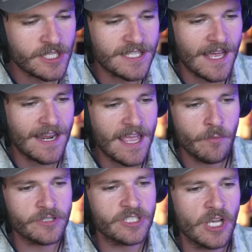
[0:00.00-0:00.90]
She said,
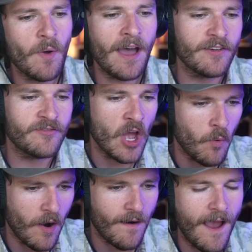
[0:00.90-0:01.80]
it was so out of
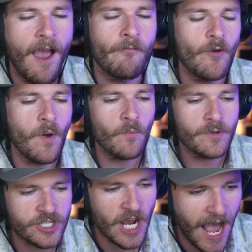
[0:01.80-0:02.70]
nowhere, everyone
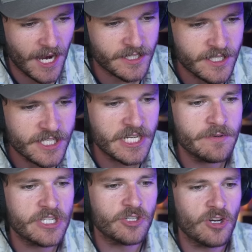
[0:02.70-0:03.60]
was shocked. She
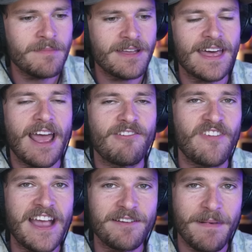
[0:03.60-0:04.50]
was screaming that I
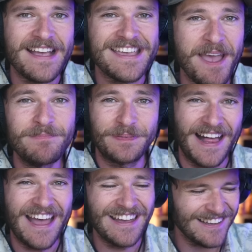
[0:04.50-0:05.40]
faked my
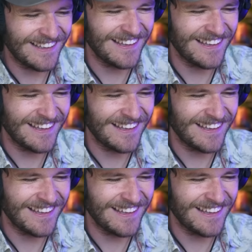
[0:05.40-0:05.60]
gameplay.